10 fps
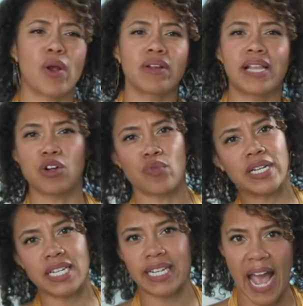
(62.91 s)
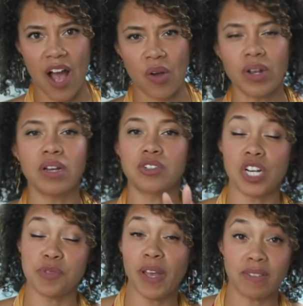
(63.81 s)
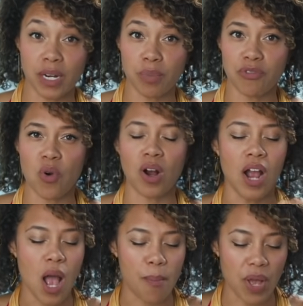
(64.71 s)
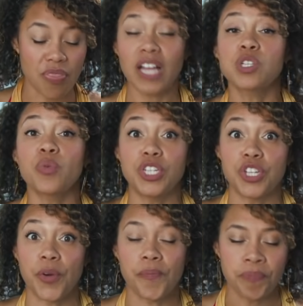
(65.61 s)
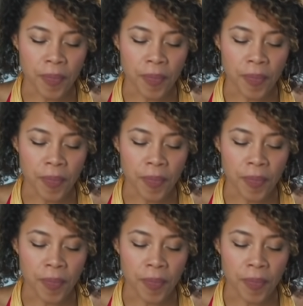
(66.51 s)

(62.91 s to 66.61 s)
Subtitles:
Wearing like a rented gown. Trust me, I've done it before, but that's what we do.